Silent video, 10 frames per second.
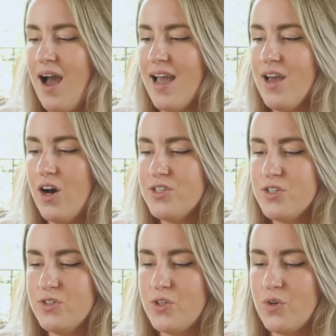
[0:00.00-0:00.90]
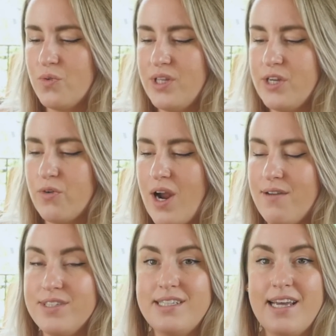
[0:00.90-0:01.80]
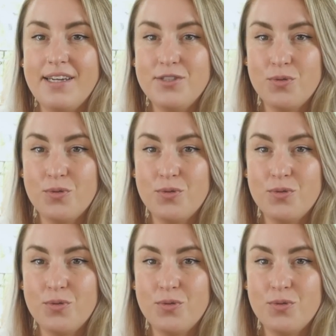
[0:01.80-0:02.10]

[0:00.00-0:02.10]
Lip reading: I also don't really gravitate